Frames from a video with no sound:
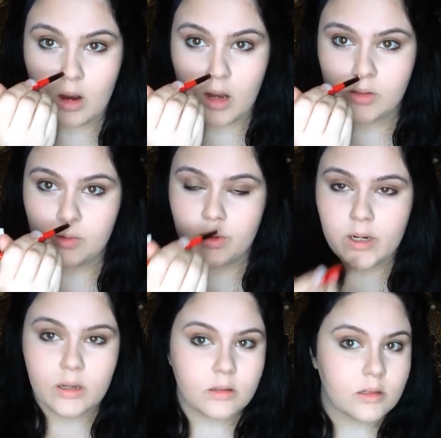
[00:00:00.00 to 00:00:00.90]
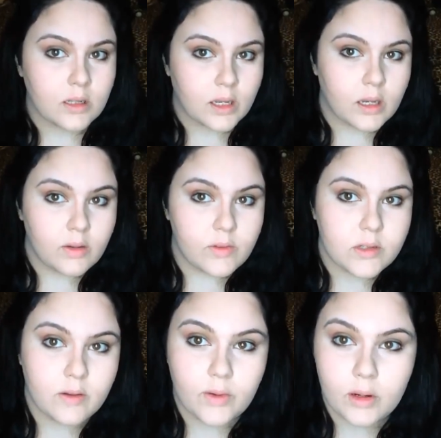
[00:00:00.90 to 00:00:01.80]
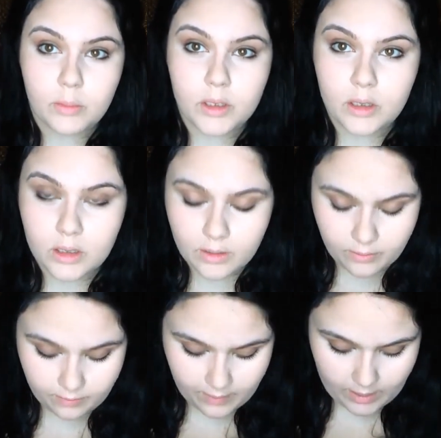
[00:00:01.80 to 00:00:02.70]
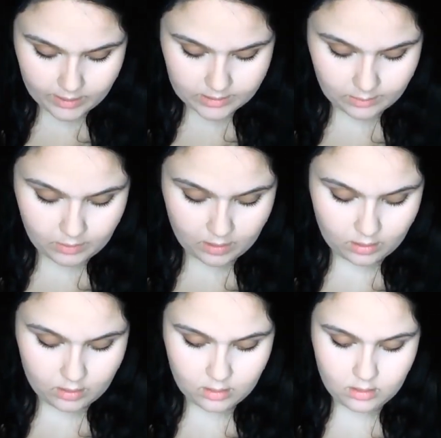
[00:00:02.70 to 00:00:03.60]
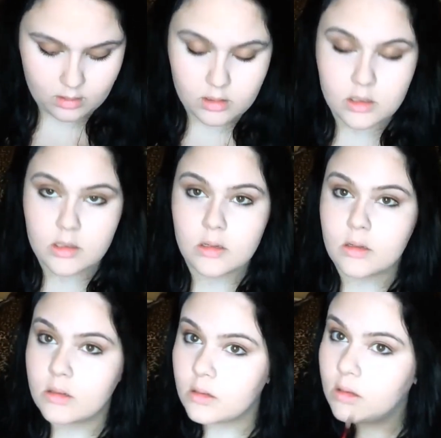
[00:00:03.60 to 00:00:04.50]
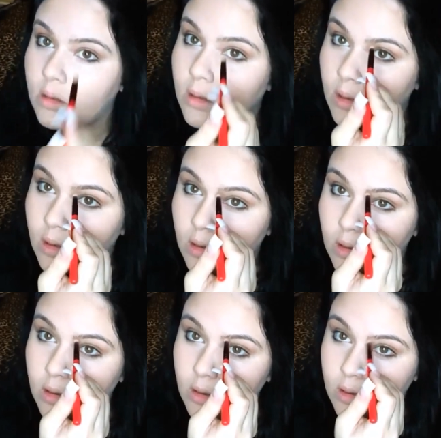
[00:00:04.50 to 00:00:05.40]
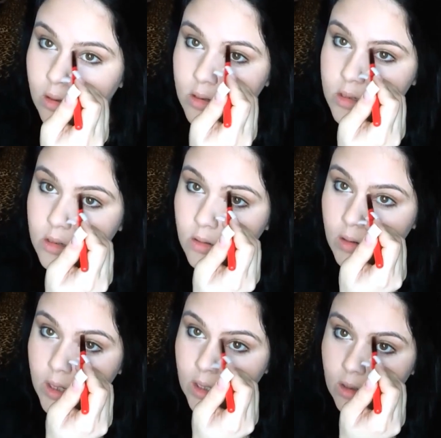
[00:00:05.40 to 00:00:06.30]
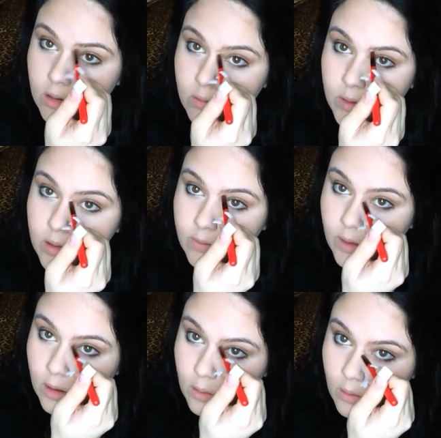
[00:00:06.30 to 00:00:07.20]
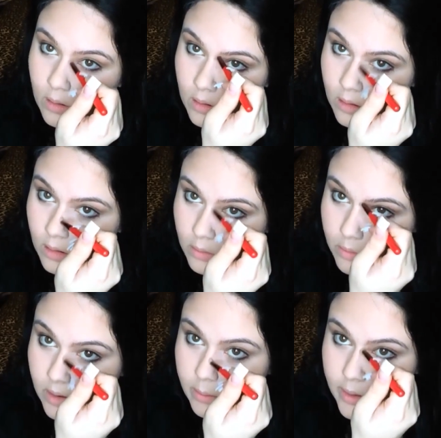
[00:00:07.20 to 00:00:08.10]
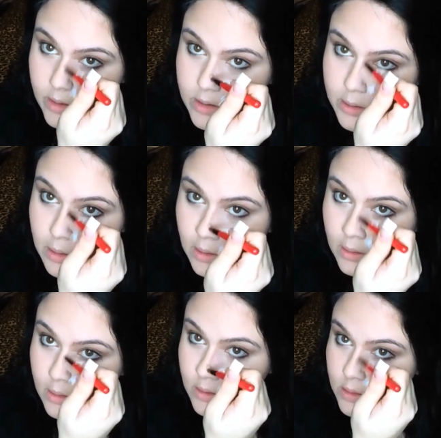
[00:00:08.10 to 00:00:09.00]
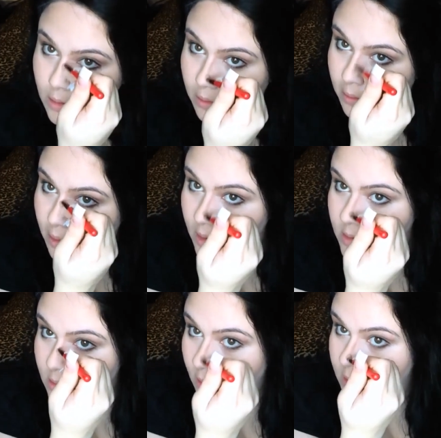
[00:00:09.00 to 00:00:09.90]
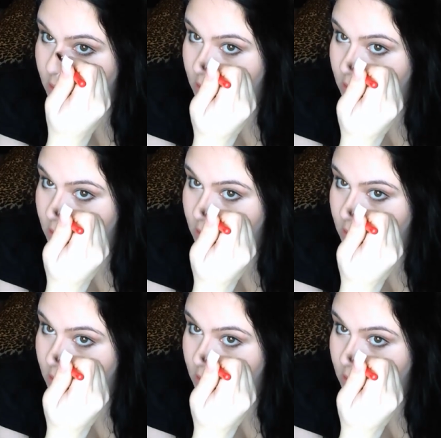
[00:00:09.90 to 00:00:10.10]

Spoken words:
contouring to like give yourself a completely different face. I mean, you're just going with the flow. Pretty much. So, as you guys